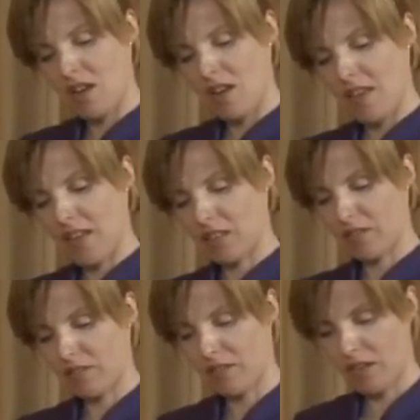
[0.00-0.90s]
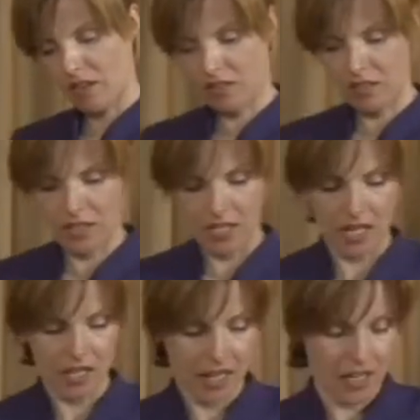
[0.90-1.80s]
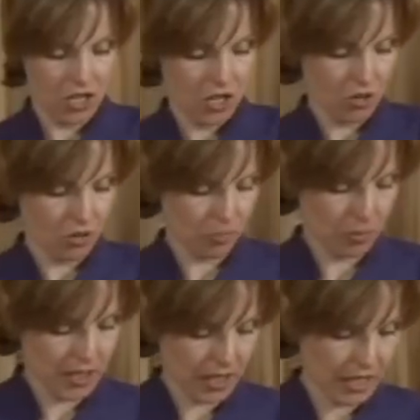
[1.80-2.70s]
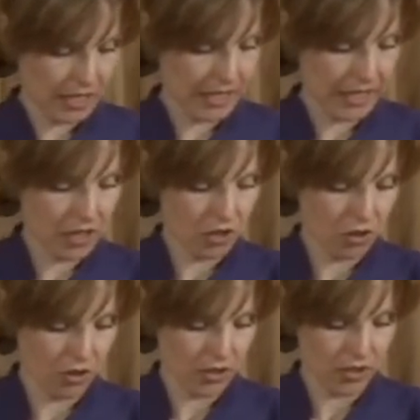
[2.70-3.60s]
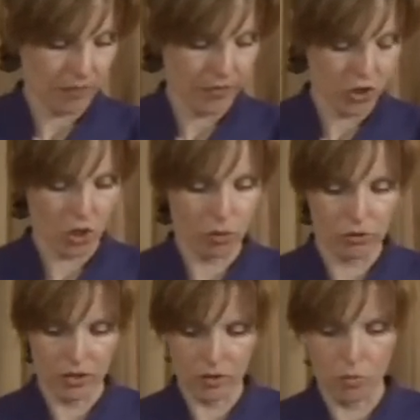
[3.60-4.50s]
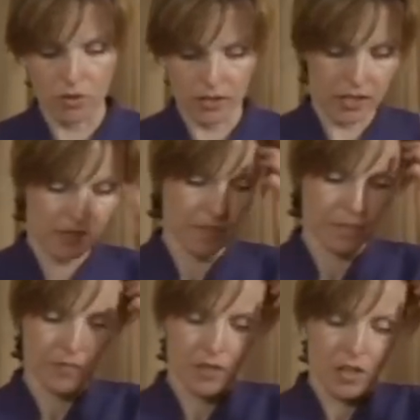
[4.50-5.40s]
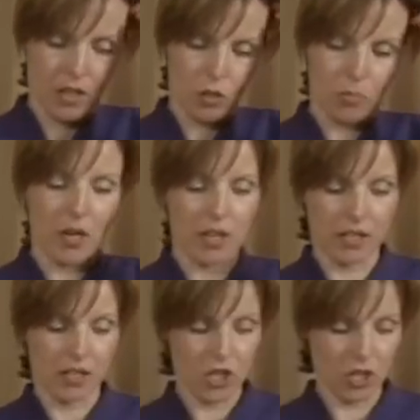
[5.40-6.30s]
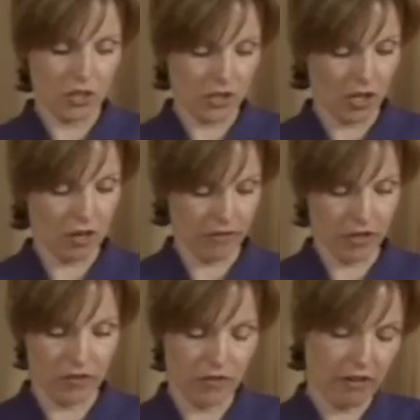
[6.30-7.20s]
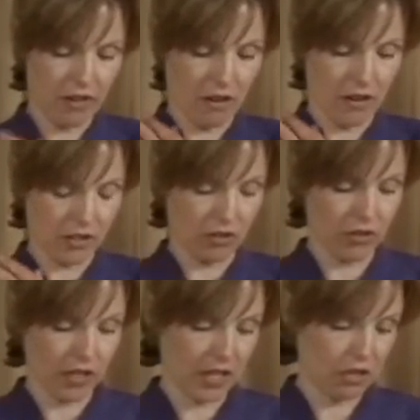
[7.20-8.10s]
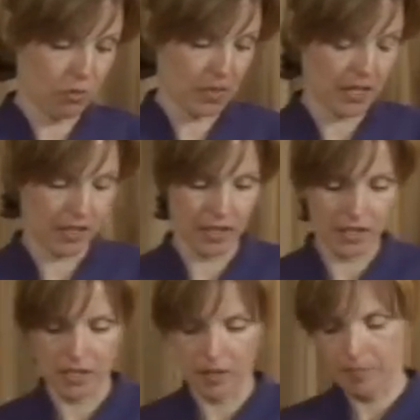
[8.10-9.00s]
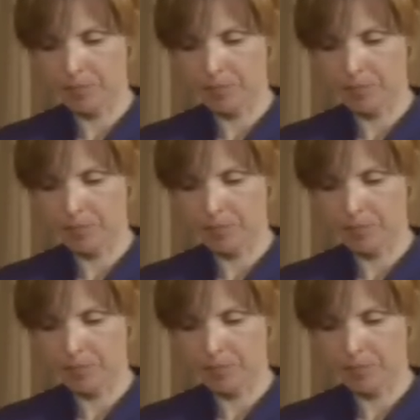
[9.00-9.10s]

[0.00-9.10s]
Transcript: That's a, a technique used particularly across the shoulders once your person turns over. It's very nice on the trapezius.